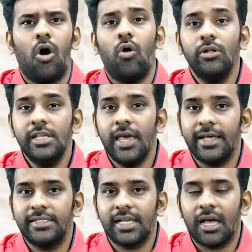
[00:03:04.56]
All
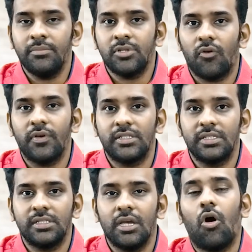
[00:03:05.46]
the exams of
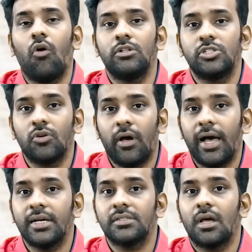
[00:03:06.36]
ACCA also
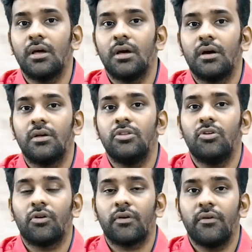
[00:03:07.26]
has
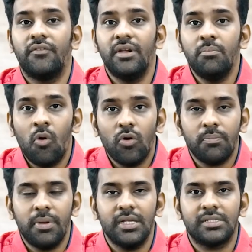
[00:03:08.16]
your
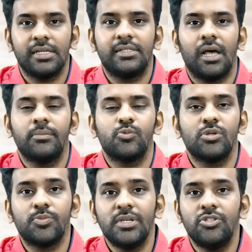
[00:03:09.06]
remote based exams
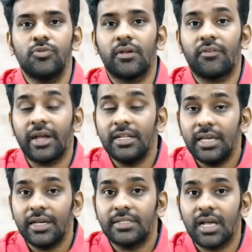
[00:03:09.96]
which means you can write
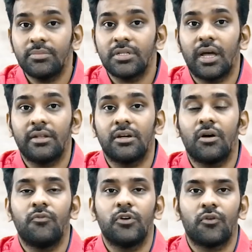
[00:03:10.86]
the exams at the
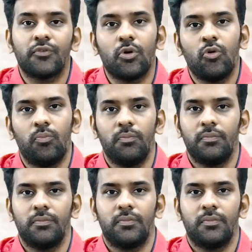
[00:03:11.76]
comfort of your home.